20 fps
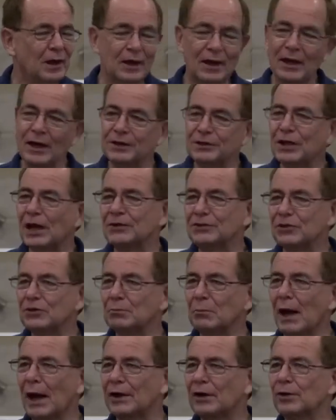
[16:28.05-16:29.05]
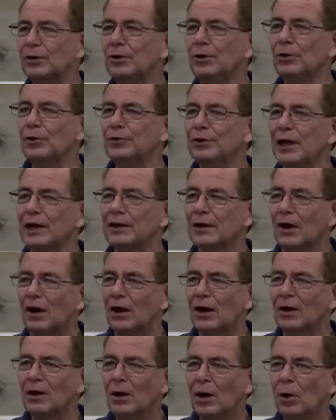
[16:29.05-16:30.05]
It doesn't matter who they
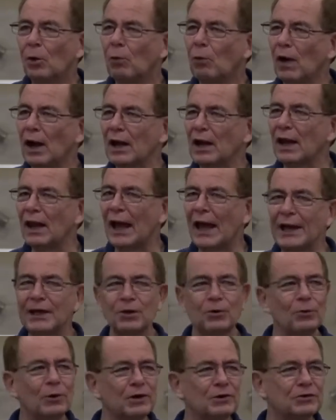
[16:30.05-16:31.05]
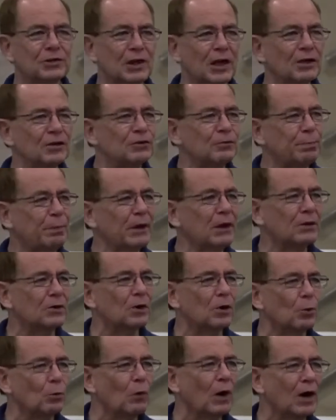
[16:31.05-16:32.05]
are, what language they speak,
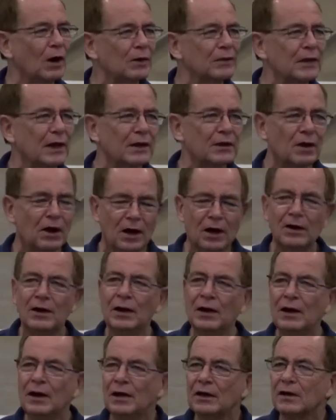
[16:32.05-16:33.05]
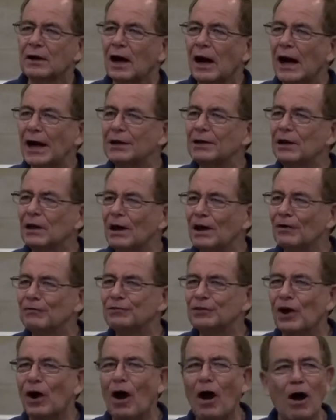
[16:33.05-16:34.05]
or where they are. God
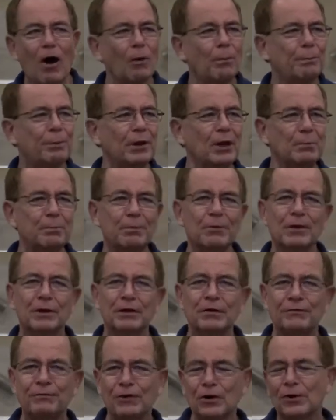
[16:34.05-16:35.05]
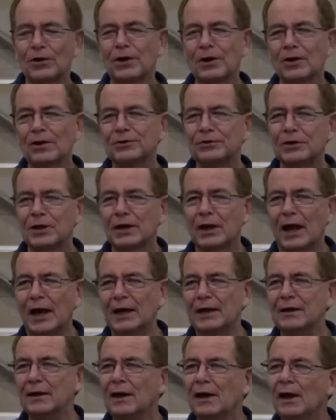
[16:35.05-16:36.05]
loves all people. And if you're here
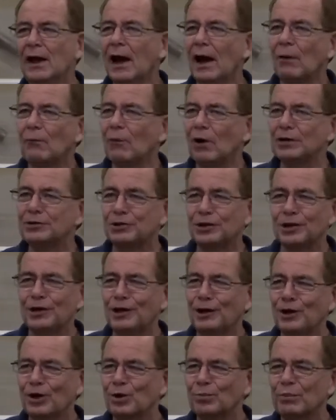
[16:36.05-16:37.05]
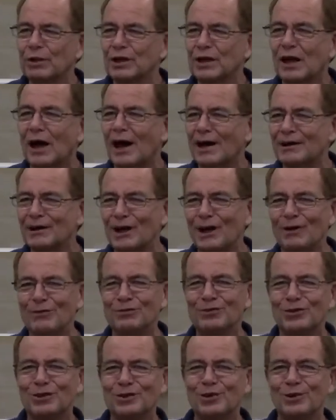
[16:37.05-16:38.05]
tonight, I want you to hear me. God
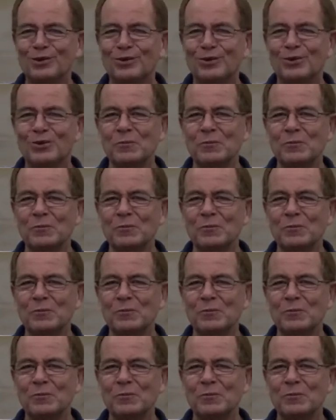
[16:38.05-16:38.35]
loves you.